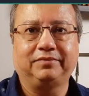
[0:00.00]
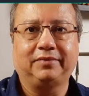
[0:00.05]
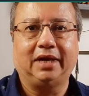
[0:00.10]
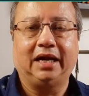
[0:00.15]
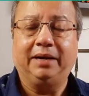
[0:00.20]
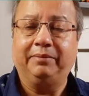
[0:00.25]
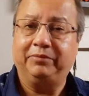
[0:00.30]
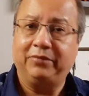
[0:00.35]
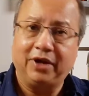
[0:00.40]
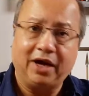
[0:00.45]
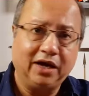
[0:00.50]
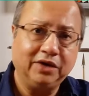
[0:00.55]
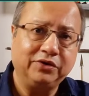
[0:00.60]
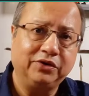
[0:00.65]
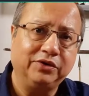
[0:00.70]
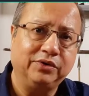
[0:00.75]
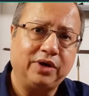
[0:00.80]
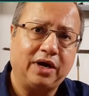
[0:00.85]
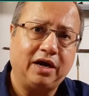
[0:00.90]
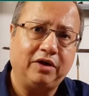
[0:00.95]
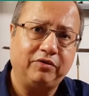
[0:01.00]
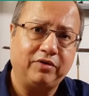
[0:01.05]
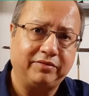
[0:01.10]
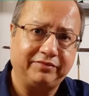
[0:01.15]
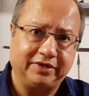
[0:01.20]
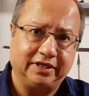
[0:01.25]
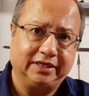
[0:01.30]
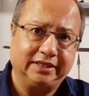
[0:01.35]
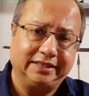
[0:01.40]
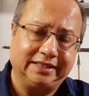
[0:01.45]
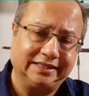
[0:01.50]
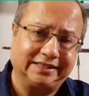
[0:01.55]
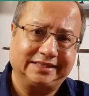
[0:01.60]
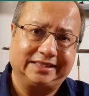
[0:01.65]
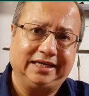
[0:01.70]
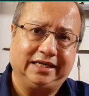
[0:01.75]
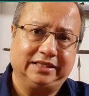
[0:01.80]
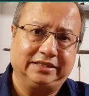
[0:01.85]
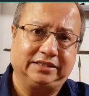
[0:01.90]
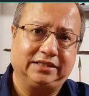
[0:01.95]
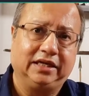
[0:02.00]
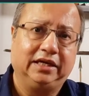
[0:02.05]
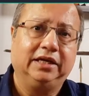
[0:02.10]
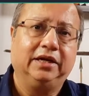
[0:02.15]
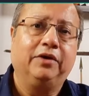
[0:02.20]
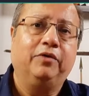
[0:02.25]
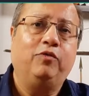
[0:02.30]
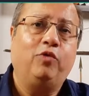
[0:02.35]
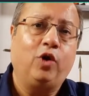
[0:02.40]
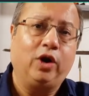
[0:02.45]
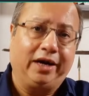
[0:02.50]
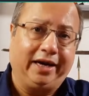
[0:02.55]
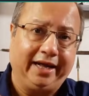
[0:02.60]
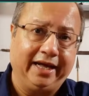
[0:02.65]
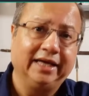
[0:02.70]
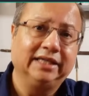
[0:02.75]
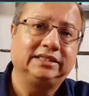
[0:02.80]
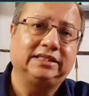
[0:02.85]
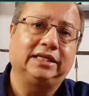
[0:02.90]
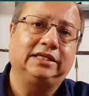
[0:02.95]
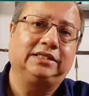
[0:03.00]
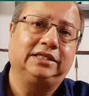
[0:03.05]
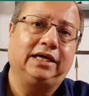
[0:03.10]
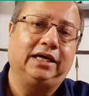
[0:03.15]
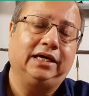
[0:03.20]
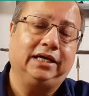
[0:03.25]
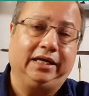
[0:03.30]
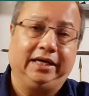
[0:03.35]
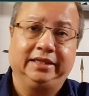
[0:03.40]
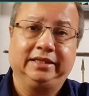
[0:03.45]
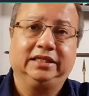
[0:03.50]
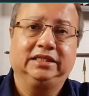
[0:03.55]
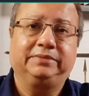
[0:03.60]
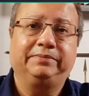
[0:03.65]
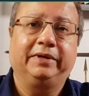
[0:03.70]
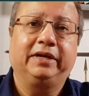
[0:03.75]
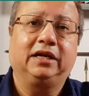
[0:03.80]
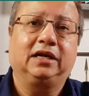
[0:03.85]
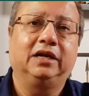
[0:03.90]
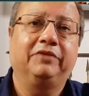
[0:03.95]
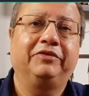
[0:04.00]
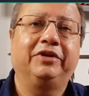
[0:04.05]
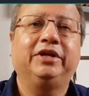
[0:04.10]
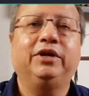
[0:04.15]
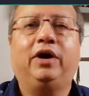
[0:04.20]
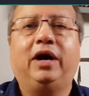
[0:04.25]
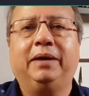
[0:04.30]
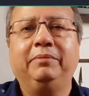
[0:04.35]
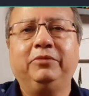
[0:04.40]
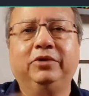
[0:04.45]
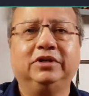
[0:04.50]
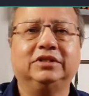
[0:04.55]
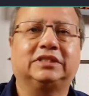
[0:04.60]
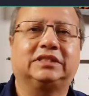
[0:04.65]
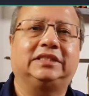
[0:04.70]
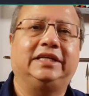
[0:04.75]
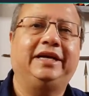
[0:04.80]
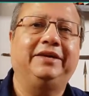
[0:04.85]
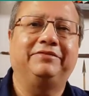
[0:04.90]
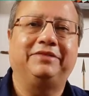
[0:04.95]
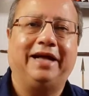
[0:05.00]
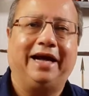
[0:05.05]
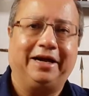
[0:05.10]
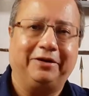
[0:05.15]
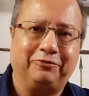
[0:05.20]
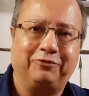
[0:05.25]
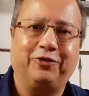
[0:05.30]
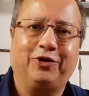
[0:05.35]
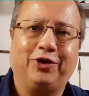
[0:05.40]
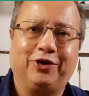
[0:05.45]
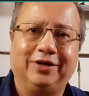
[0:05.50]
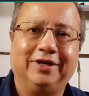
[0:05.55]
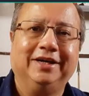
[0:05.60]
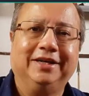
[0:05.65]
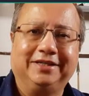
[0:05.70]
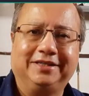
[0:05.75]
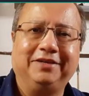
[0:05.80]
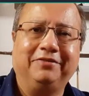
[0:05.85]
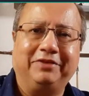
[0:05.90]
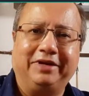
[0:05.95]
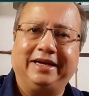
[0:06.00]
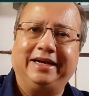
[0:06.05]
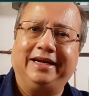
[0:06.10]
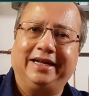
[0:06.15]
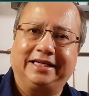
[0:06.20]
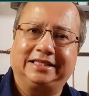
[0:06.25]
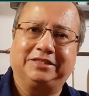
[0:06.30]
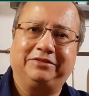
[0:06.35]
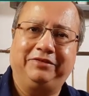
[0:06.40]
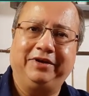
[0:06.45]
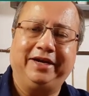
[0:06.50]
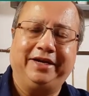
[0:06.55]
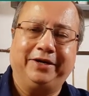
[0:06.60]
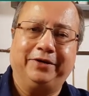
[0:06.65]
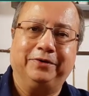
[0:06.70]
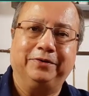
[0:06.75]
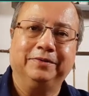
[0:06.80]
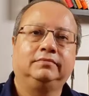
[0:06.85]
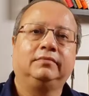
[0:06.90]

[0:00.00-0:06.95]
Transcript: I'm not going to, however, discuss what is agile in this particular video. I'm going to save that for the very next video.